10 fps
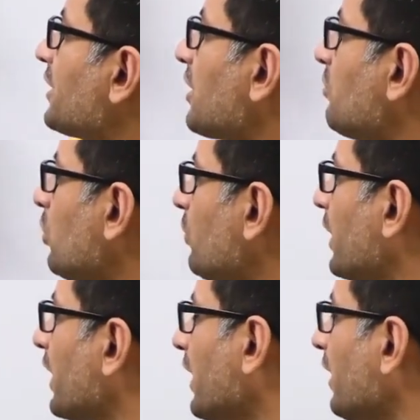are moved
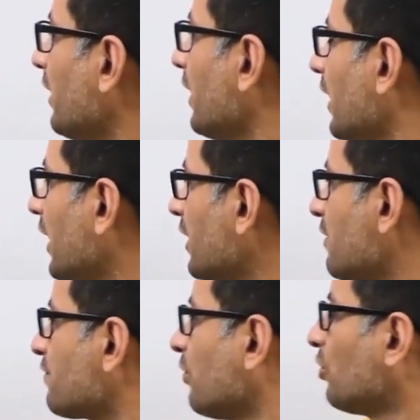ahead
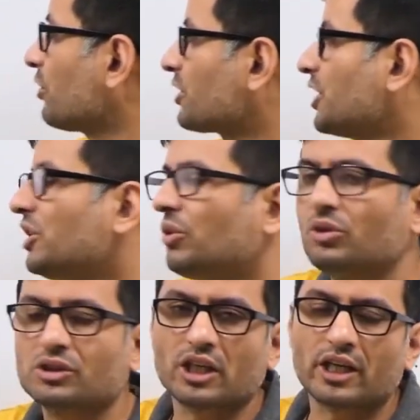and 4
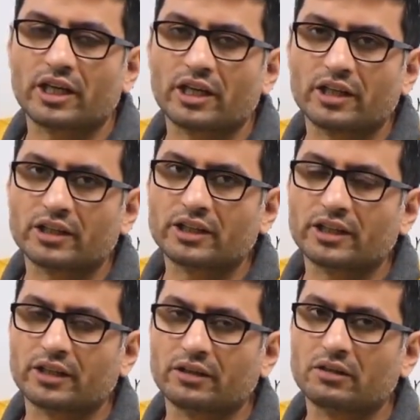zeros are added at the
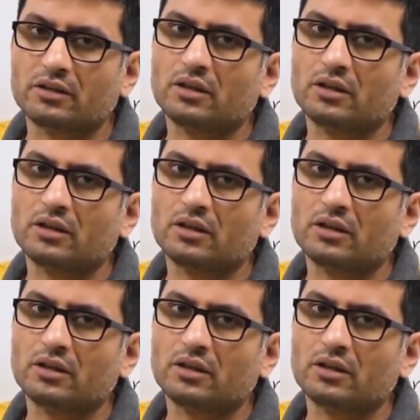end.